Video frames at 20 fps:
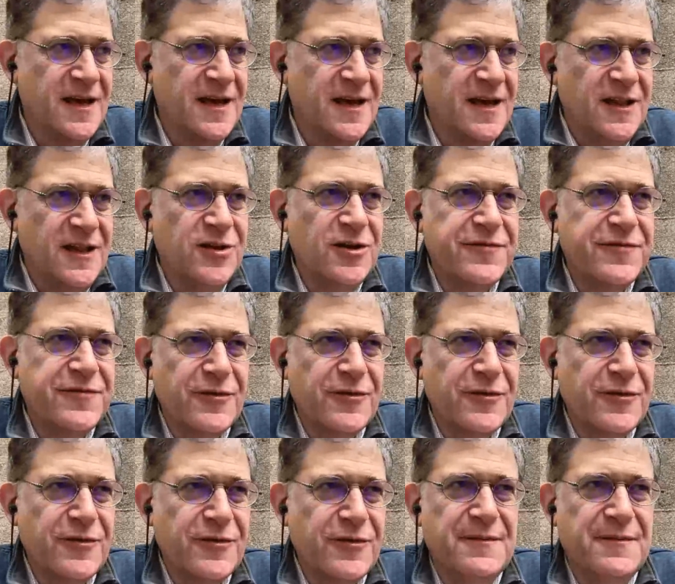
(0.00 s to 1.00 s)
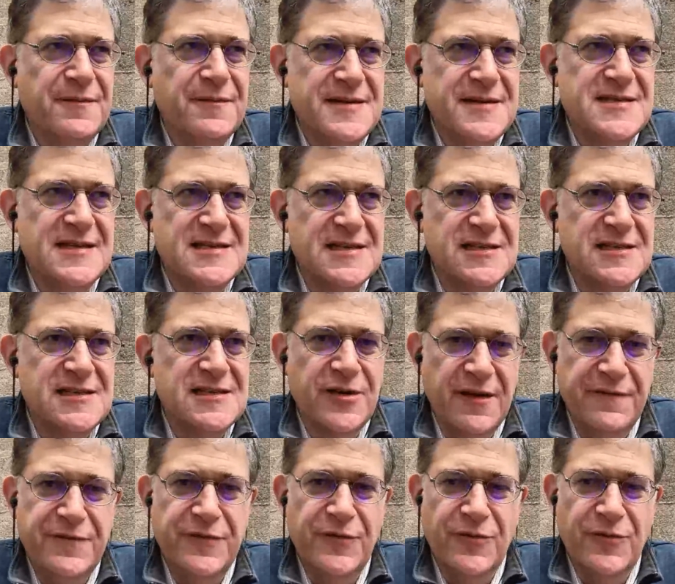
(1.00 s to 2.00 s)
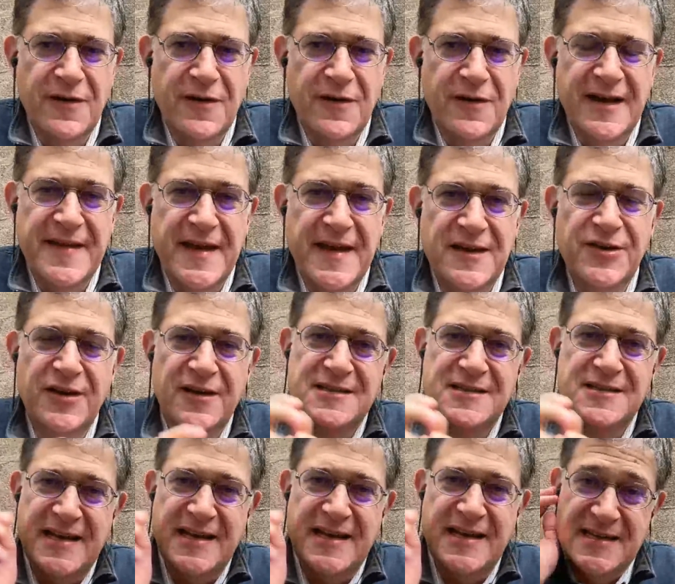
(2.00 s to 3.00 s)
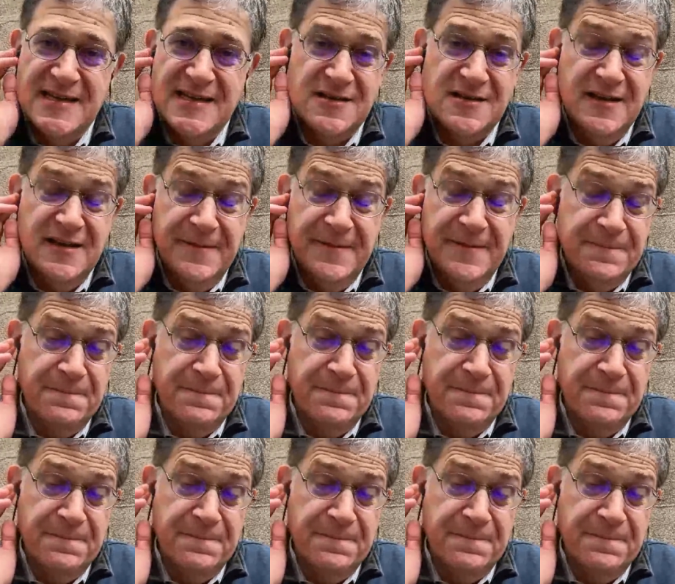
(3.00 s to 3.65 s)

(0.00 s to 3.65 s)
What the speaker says: look for what the business is looking for, and then you can say yes to them.